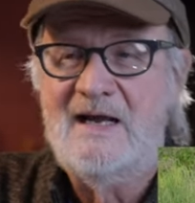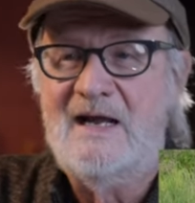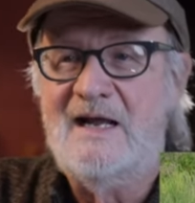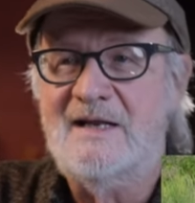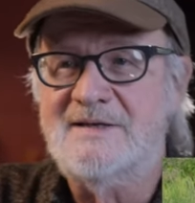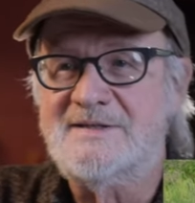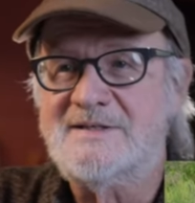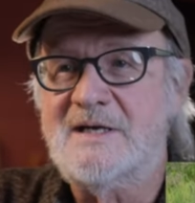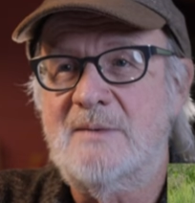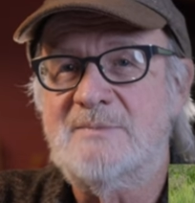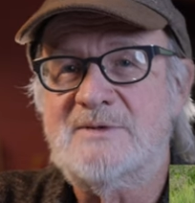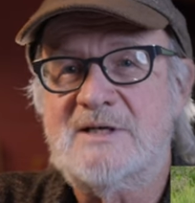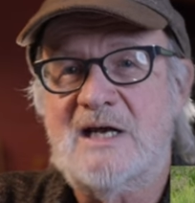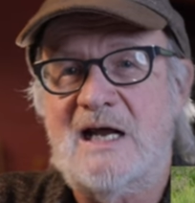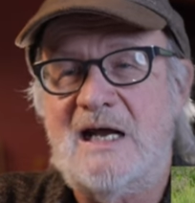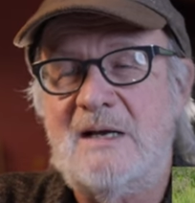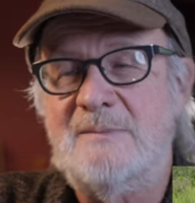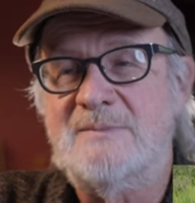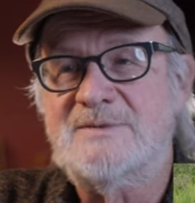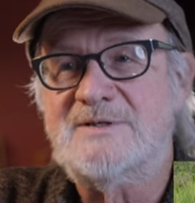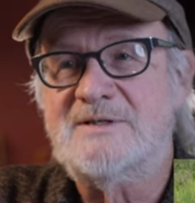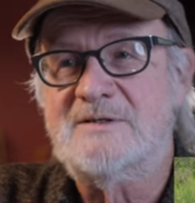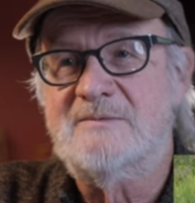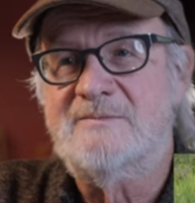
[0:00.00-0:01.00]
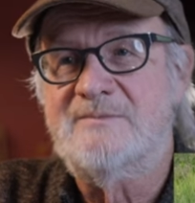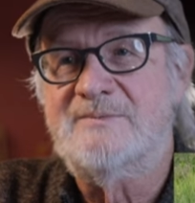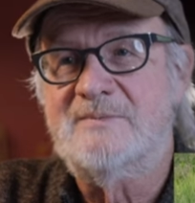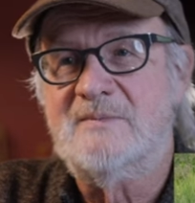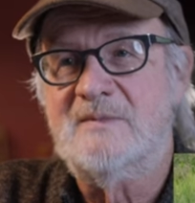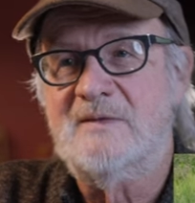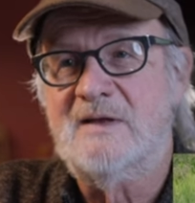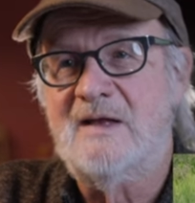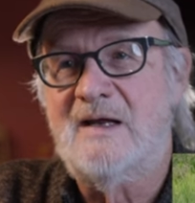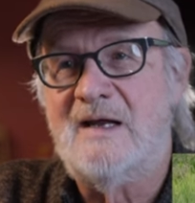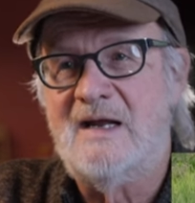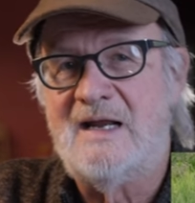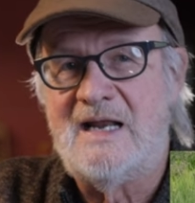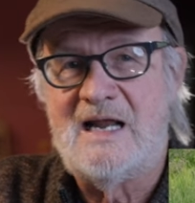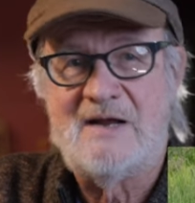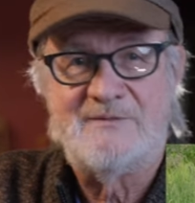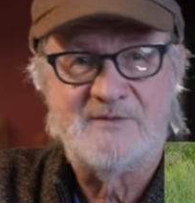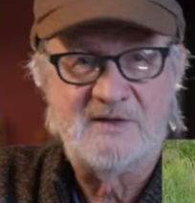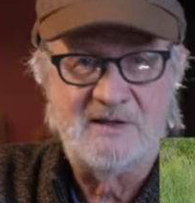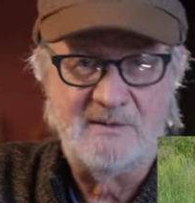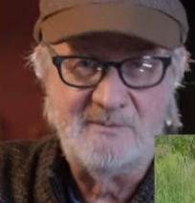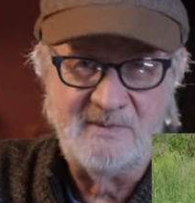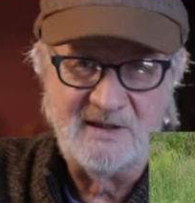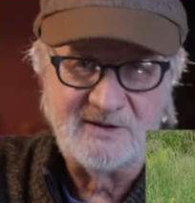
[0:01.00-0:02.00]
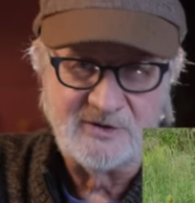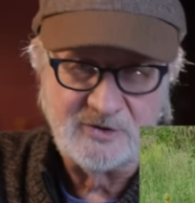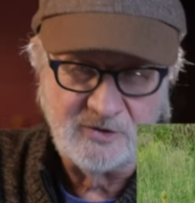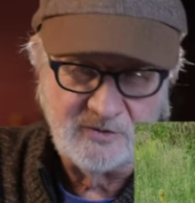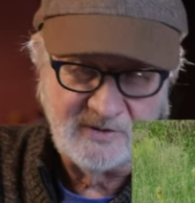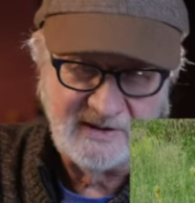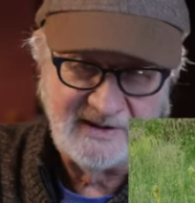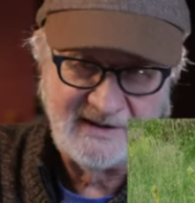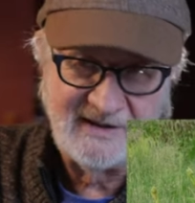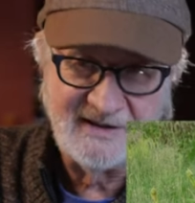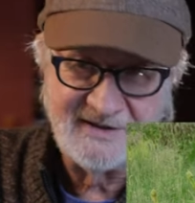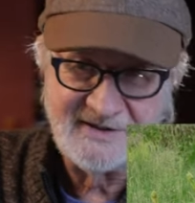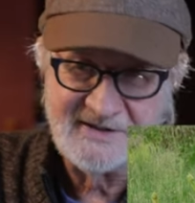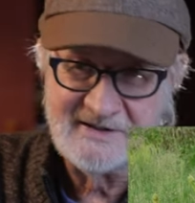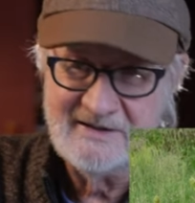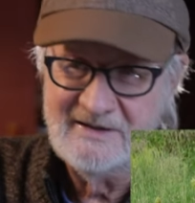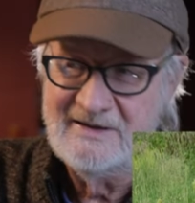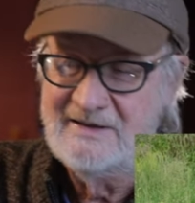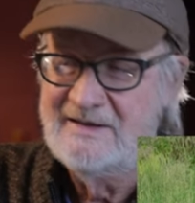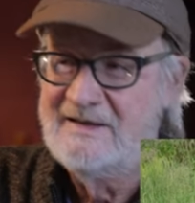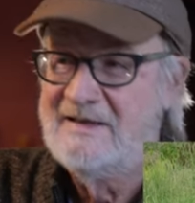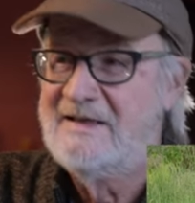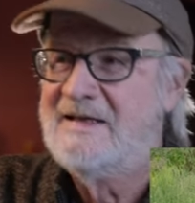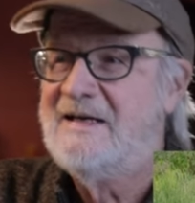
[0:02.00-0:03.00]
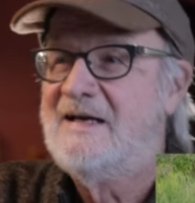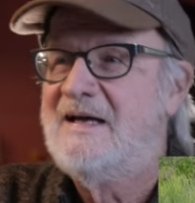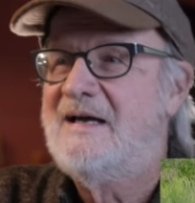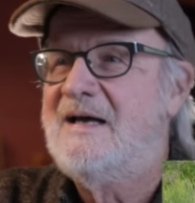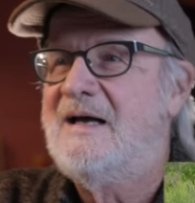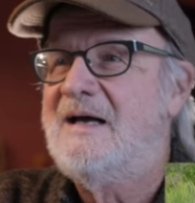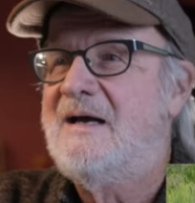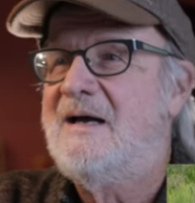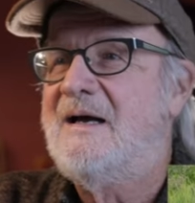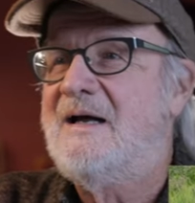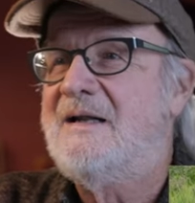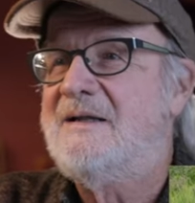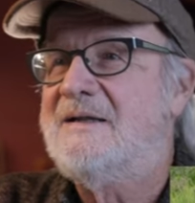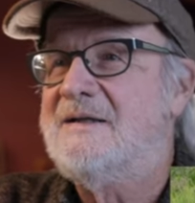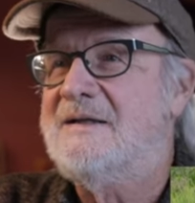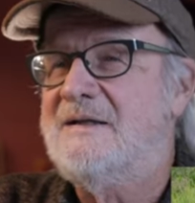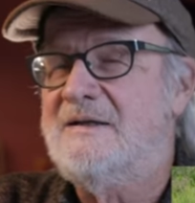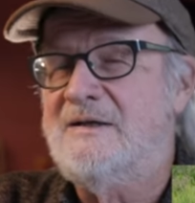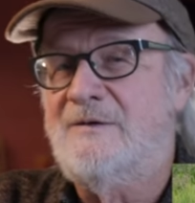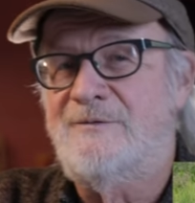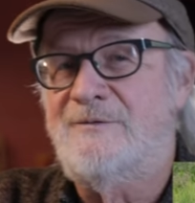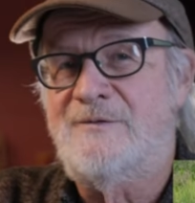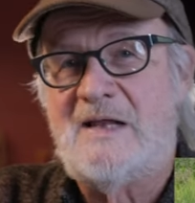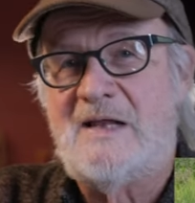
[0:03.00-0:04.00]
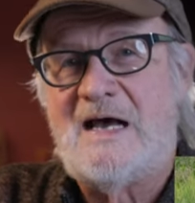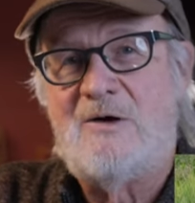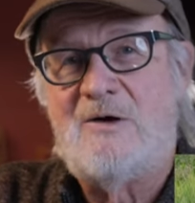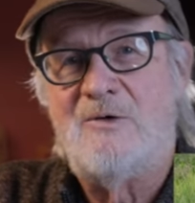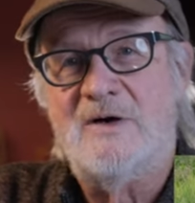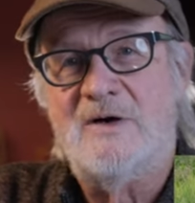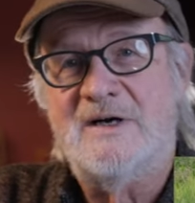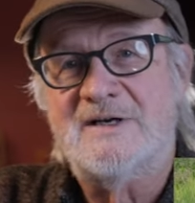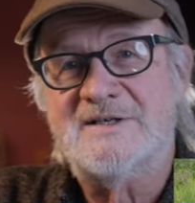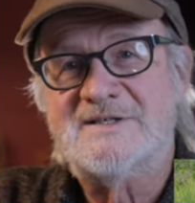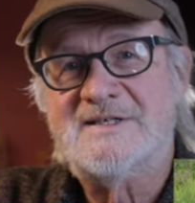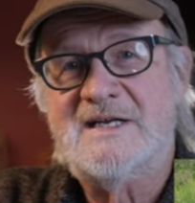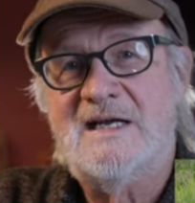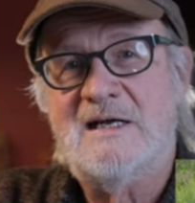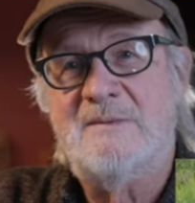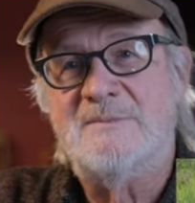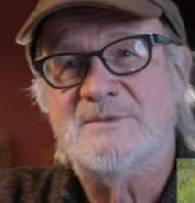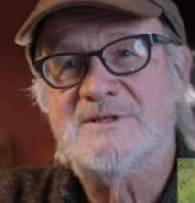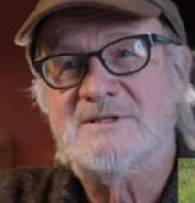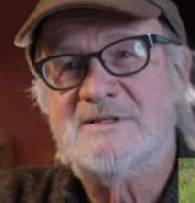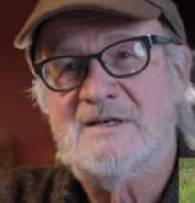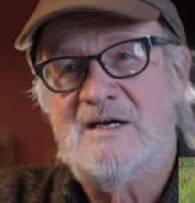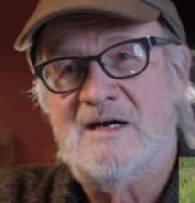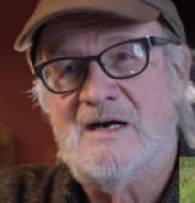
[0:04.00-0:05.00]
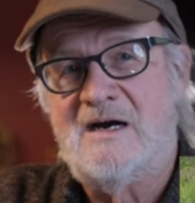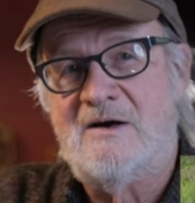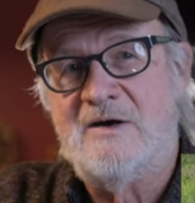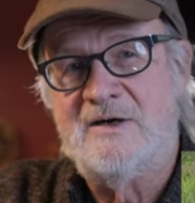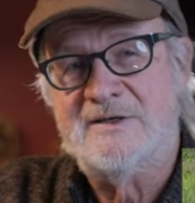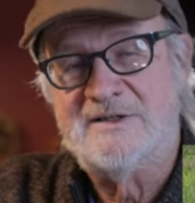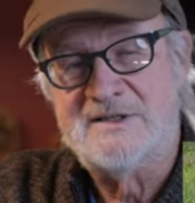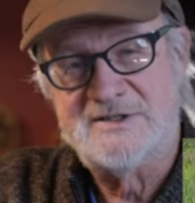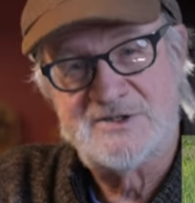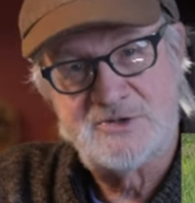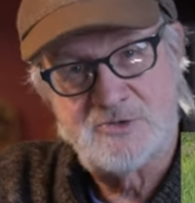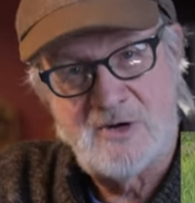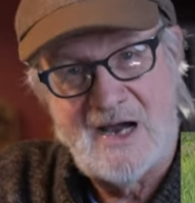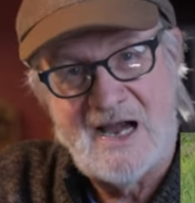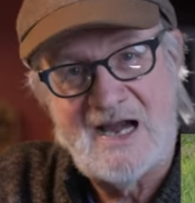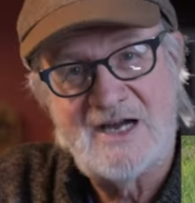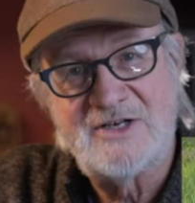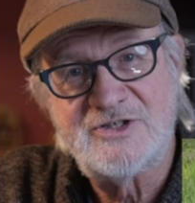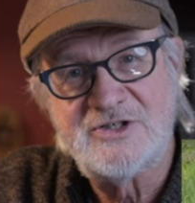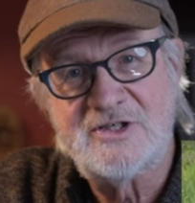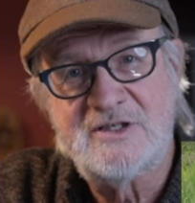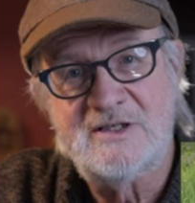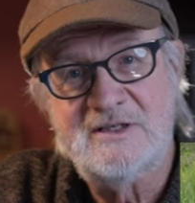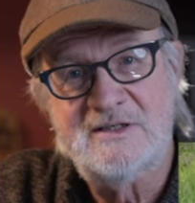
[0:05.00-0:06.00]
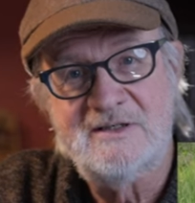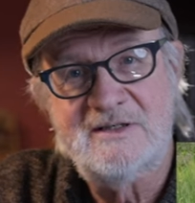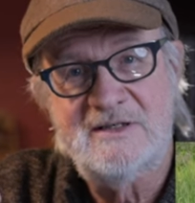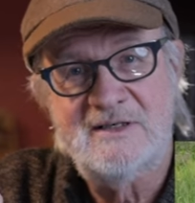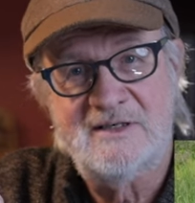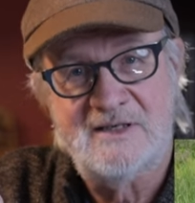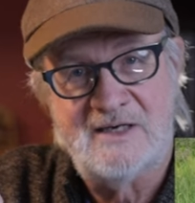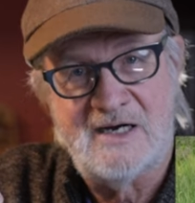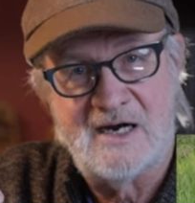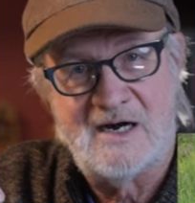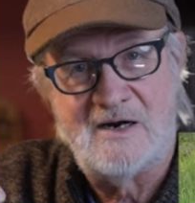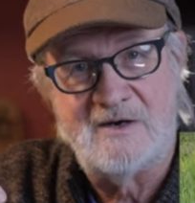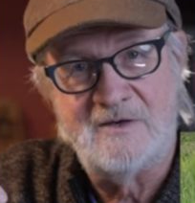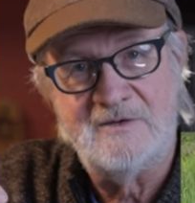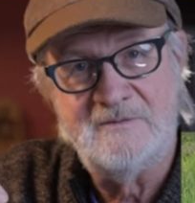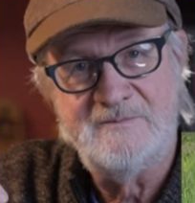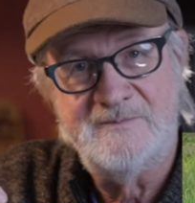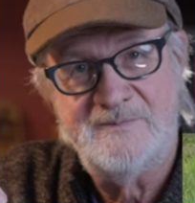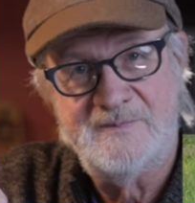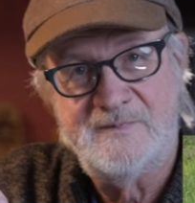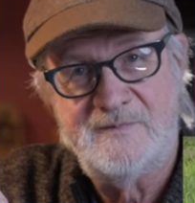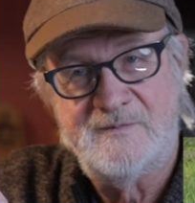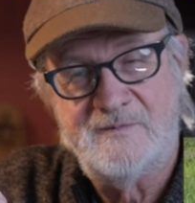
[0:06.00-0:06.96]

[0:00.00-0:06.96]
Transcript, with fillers: And sometimes, and I have to admit doing this, the flowering stems are a distraction in a garden.